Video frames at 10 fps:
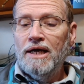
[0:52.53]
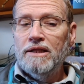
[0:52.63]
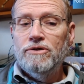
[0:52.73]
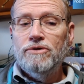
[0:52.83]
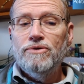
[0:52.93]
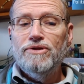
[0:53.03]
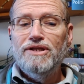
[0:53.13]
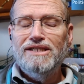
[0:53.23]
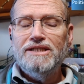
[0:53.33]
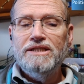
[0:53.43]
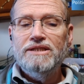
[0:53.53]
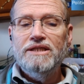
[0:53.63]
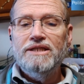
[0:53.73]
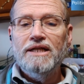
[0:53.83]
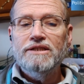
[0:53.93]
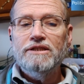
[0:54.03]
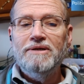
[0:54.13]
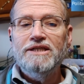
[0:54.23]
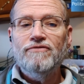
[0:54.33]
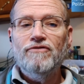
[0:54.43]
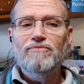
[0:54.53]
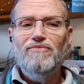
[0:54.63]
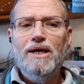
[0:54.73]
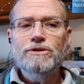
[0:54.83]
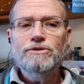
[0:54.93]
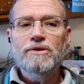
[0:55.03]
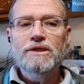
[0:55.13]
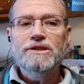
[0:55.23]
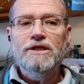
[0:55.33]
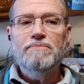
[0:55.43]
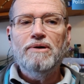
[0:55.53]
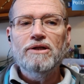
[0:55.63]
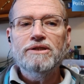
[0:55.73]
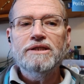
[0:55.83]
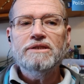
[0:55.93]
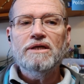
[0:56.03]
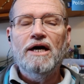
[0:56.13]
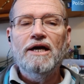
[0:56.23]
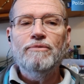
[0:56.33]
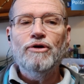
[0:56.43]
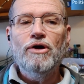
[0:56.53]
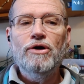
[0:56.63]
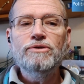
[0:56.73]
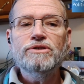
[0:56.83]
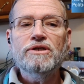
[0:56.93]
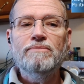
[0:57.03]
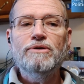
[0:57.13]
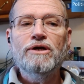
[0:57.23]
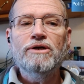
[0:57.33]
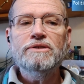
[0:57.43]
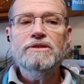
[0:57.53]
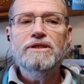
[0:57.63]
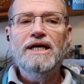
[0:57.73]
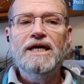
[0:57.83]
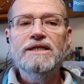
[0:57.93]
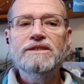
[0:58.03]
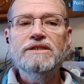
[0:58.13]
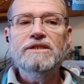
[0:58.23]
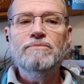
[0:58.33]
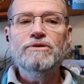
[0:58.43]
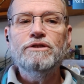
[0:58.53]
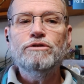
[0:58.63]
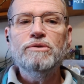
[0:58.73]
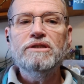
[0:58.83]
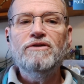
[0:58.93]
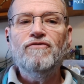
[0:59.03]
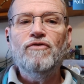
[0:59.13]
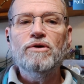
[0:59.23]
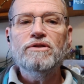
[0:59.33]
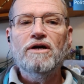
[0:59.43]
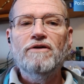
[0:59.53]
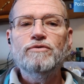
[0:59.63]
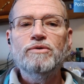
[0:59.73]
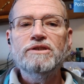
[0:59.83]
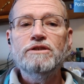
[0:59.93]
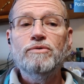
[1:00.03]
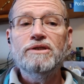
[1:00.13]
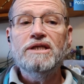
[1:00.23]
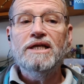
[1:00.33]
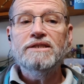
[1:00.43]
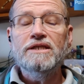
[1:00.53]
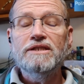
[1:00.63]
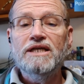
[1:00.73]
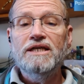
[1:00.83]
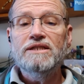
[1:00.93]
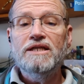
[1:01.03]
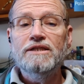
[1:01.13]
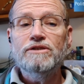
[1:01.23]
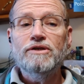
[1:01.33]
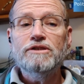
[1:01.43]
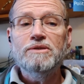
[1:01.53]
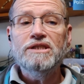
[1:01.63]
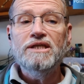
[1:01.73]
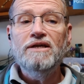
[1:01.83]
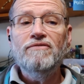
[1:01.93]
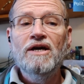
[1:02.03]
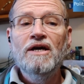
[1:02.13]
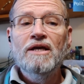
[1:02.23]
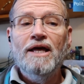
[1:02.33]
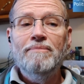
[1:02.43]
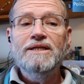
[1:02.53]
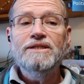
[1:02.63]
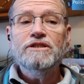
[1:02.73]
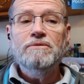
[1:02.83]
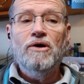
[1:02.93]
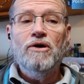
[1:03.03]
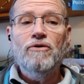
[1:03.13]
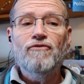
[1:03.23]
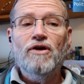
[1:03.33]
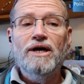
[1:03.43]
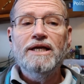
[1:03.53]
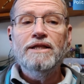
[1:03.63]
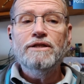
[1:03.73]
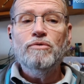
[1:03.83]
Hello, this is the Daily Summation from Kurt's Religion and Politics. I am your host. I'm Kurt. Today is December the 24th of 2020, and as I say, today is Christmas Eve. That means tomorrow, Friday the